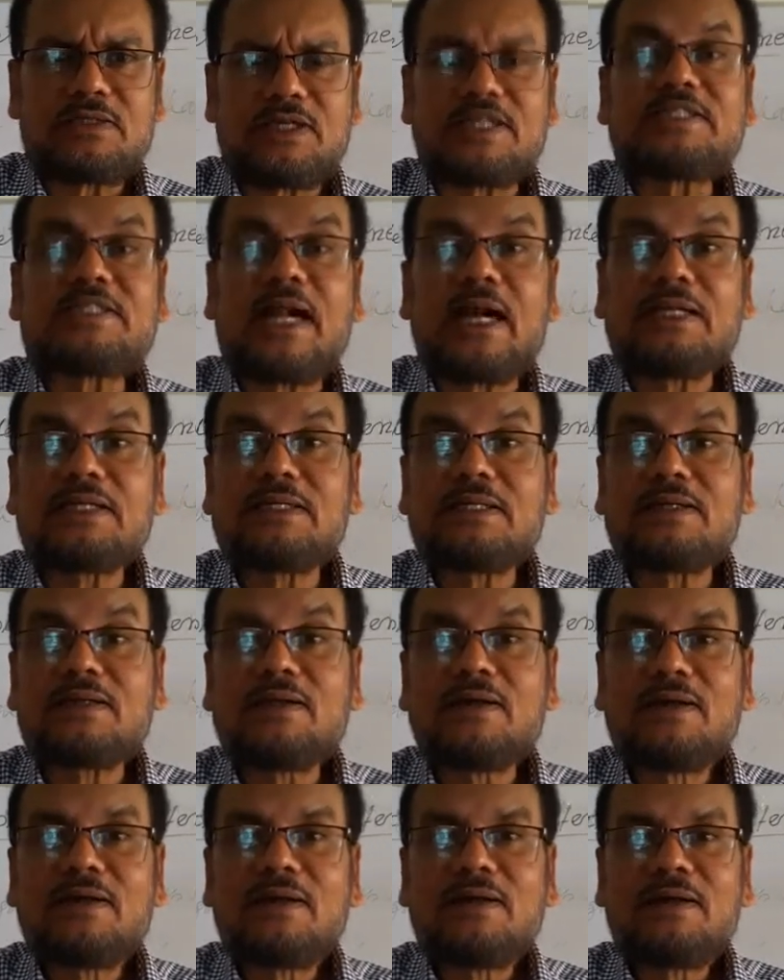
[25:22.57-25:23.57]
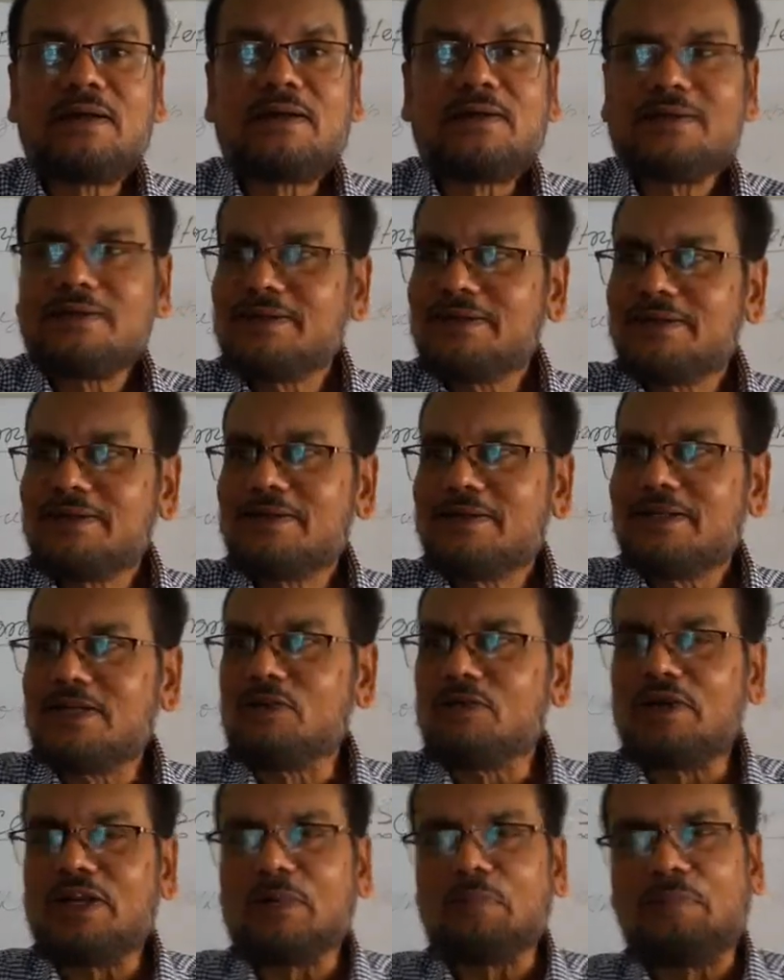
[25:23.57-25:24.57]
result.
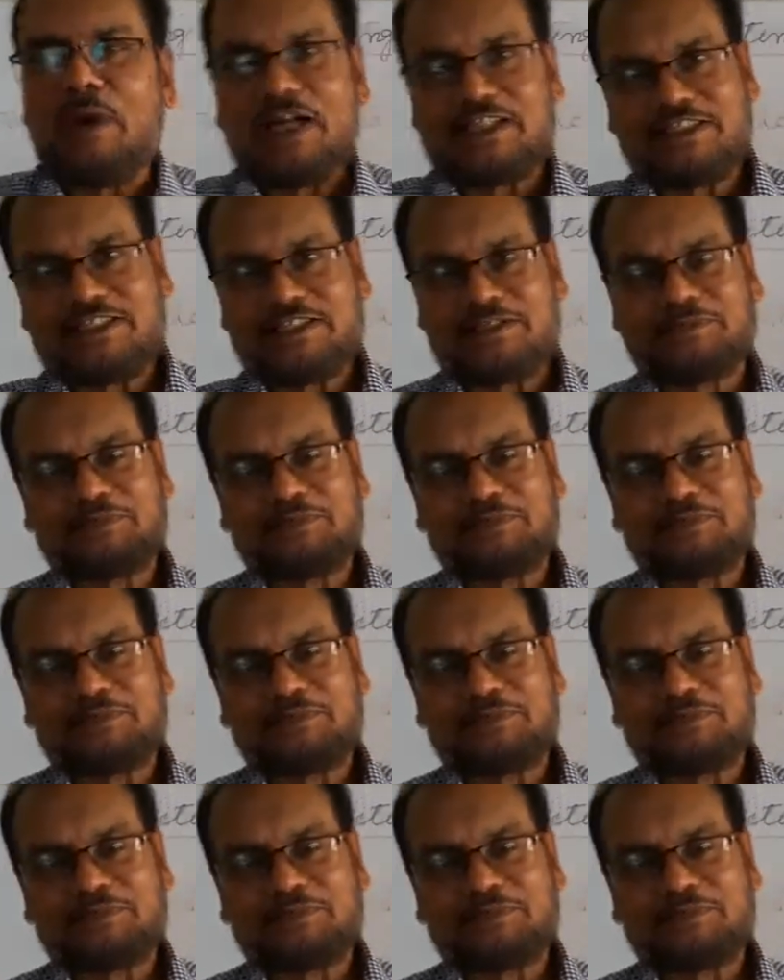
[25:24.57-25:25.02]
You will pass.